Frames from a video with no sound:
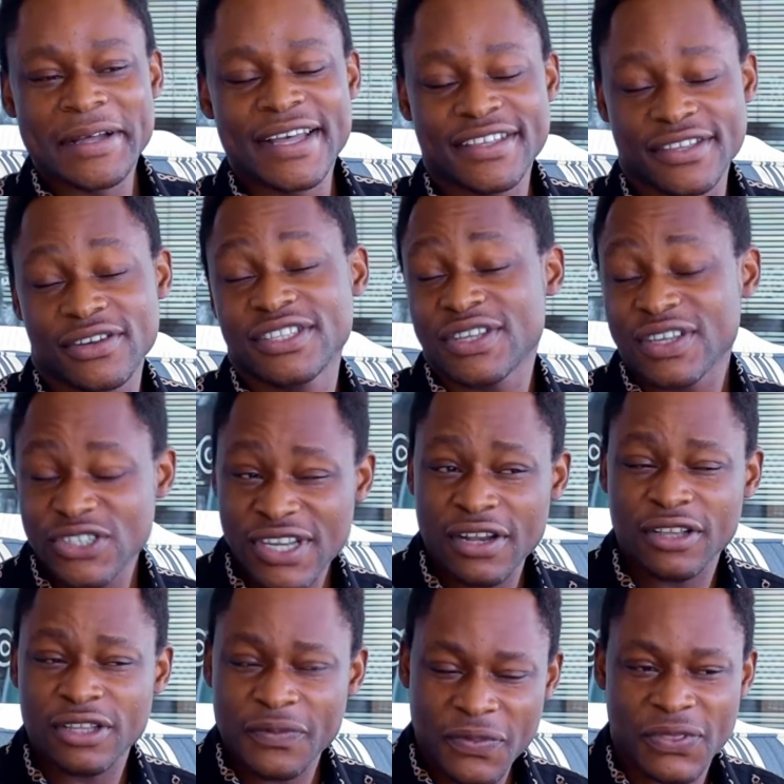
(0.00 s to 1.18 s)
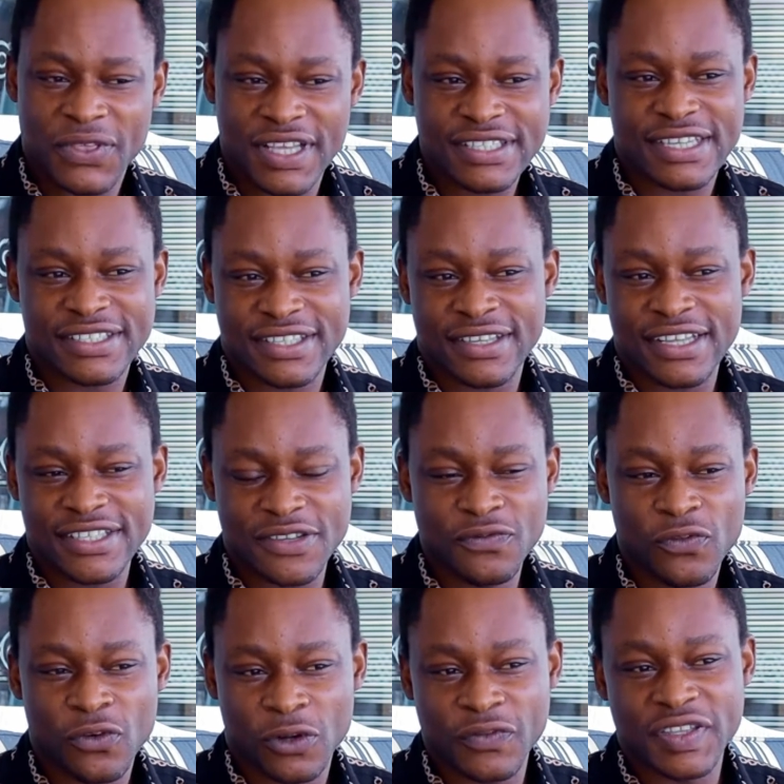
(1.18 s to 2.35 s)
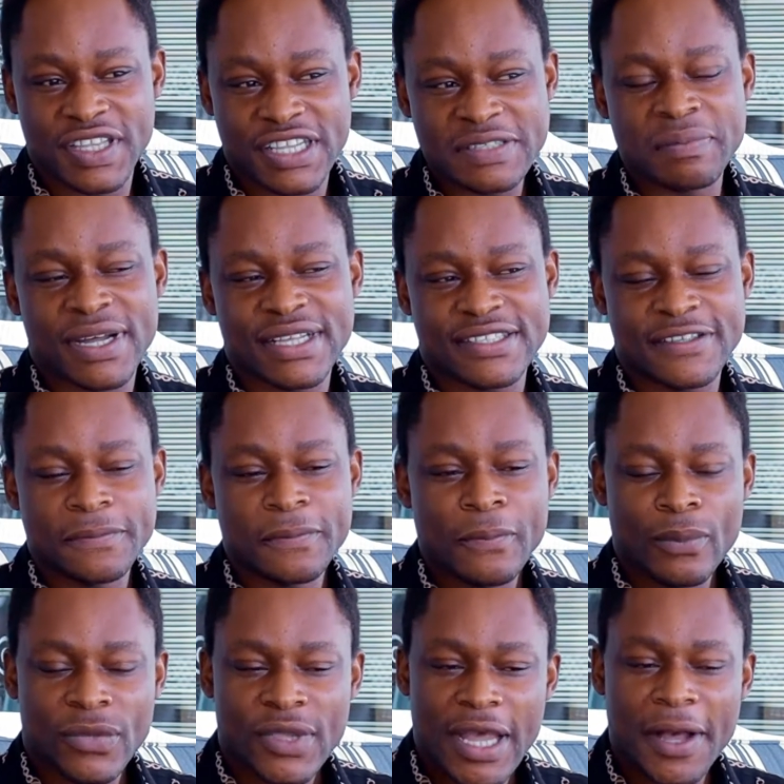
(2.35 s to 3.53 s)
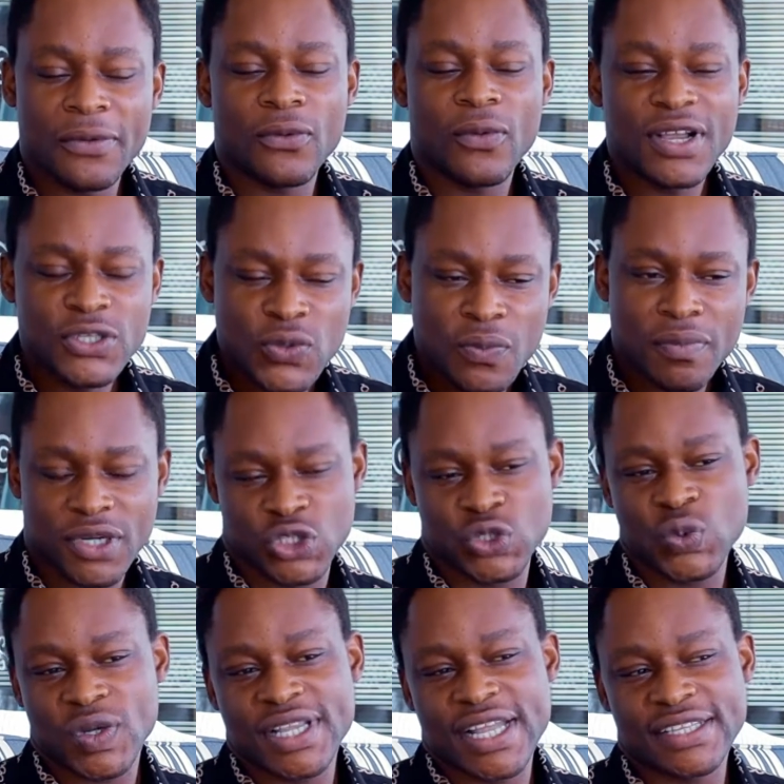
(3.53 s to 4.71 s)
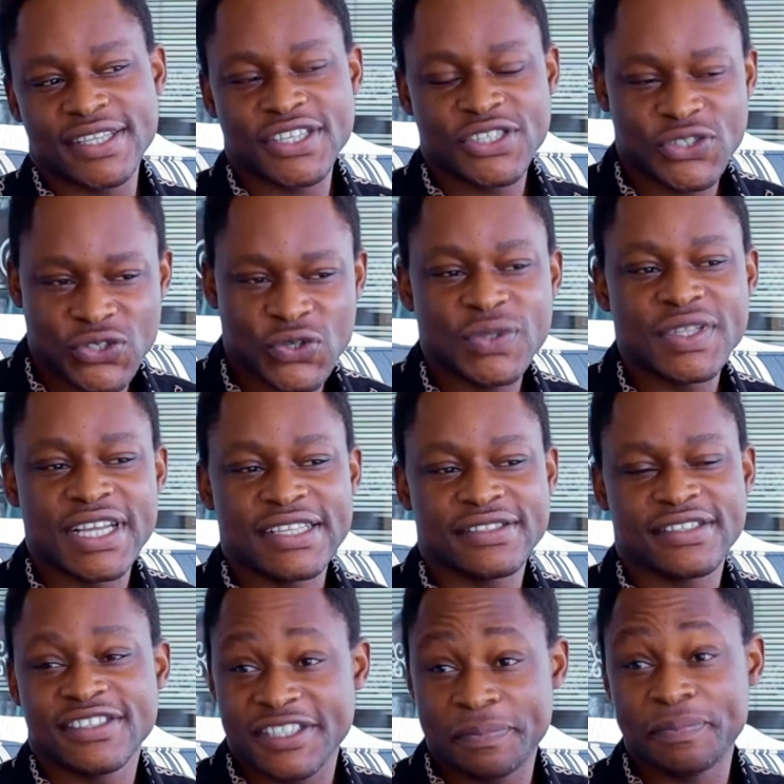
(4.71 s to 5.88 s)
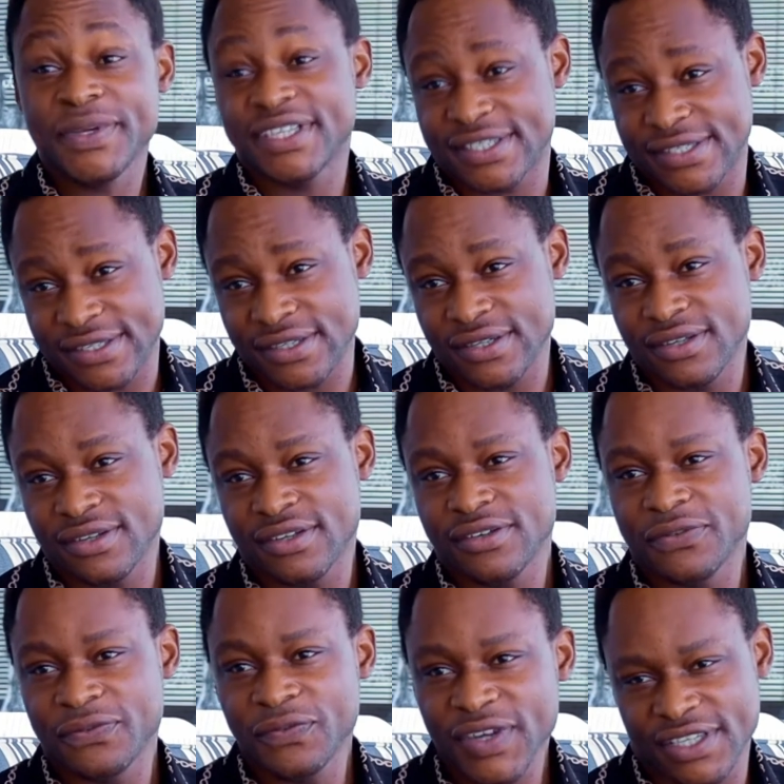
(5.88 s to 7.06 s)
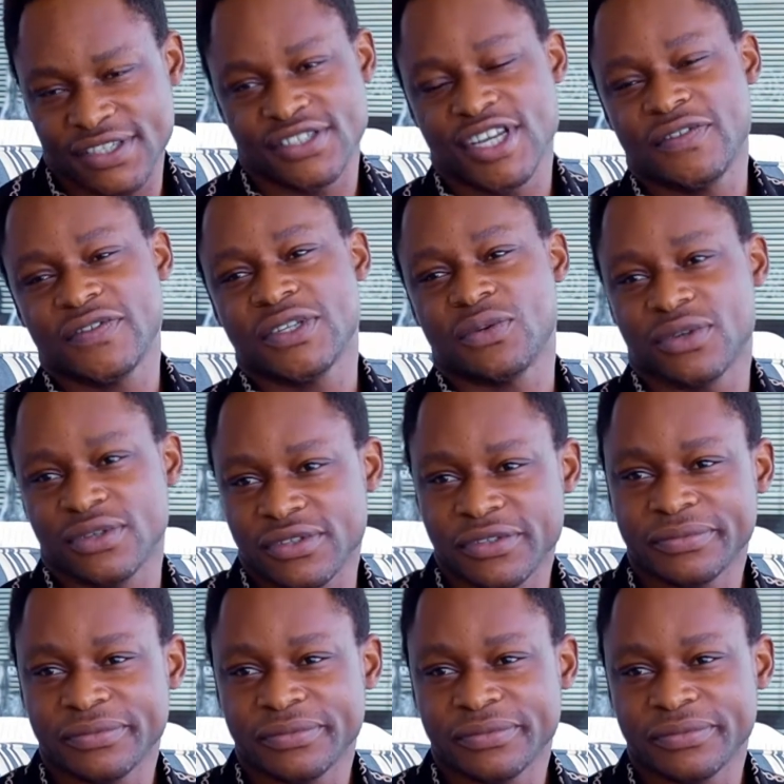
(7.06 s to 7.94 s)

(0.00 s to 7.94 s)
It's actually a lot of things that get involved in this, but I want to make sure that the student speaks French afterward.